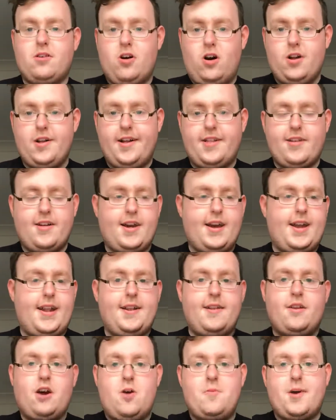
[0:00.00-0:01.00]

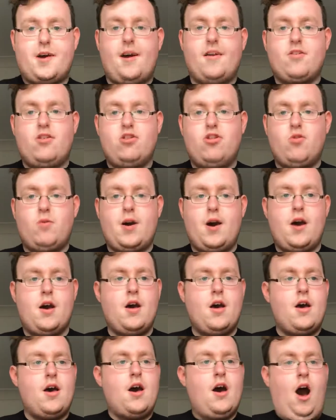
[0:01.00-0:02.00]
you guys enjoy it.
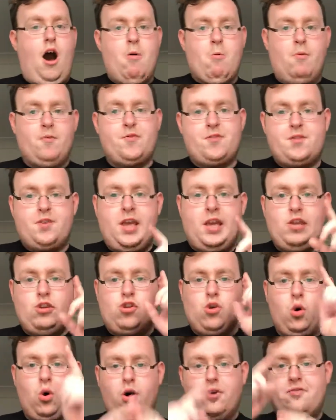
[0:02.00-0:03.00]
I want to see
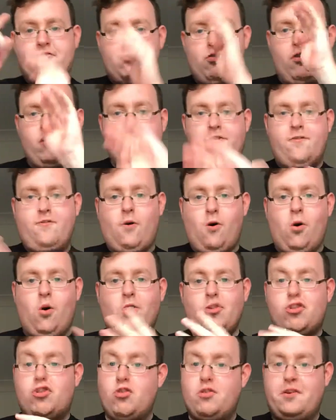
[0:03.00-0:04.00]
Toy Story
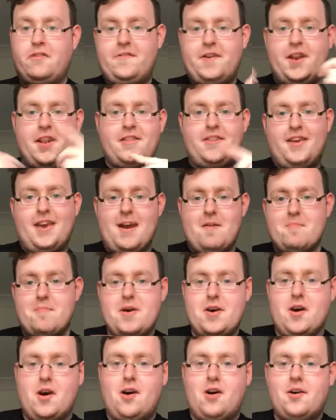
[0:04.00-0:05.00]
4 to infinity and
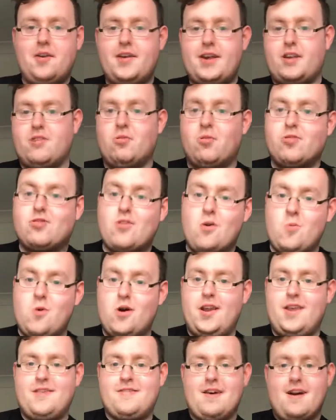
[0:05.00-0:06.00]
beyond. And also
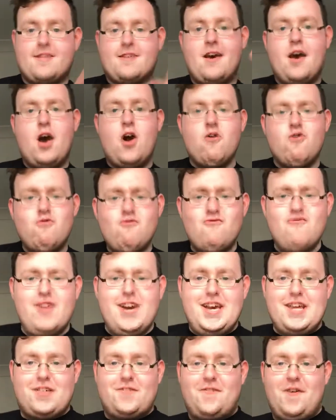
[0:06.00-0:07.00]
when it says,
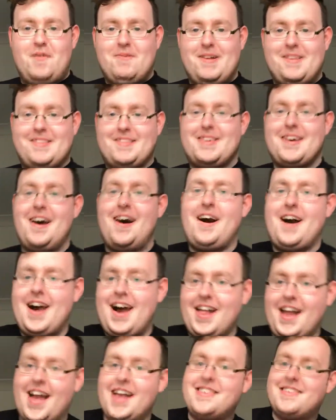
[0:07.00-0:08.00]
reach from the
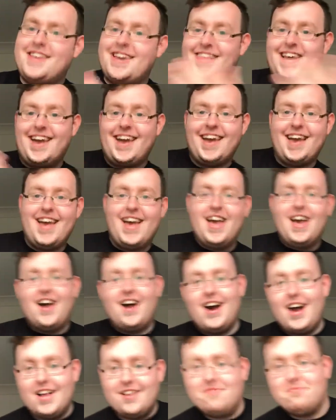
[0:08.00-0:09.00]
sky. I did it
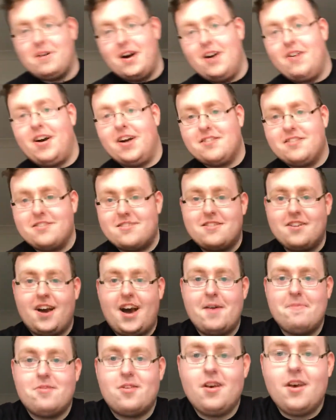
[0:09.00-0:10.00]
as well. I just
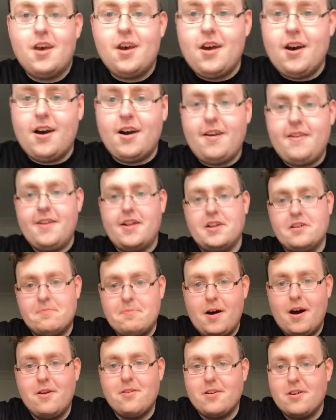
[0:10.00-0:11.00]
typed Nano's
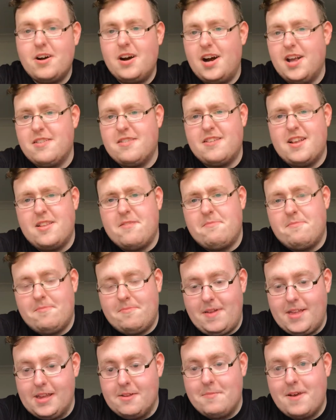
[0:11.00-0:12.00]
post. I just sent
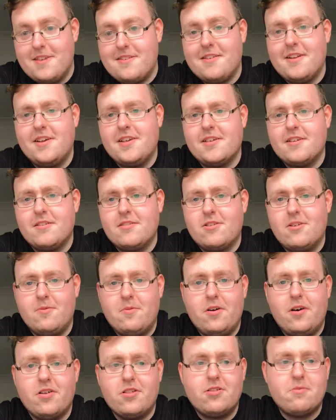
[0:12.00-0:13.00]
him a message to
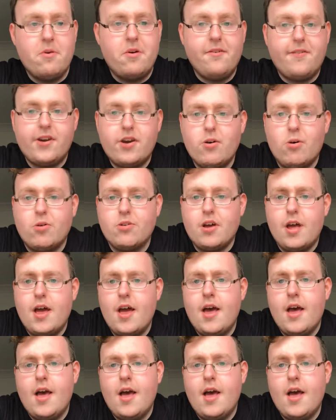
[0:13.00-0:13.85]
watch the movie called